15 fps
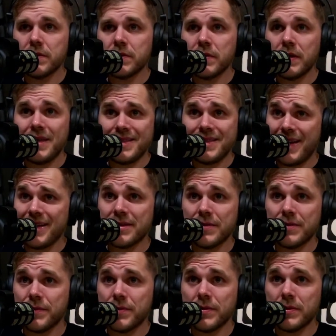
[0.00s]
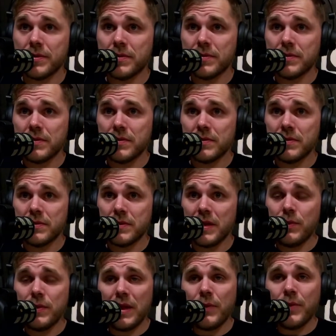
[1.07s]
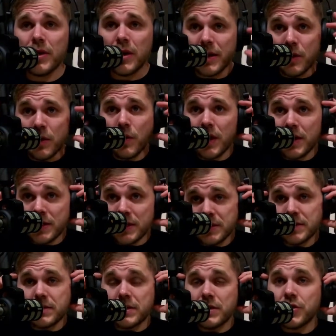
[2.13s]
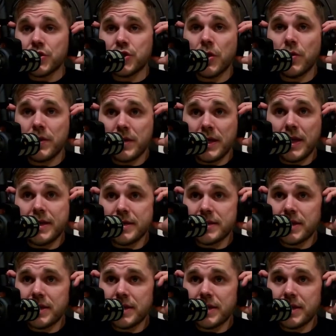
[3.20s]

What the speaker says: He's asking for it. He went on Helwani's show today to say,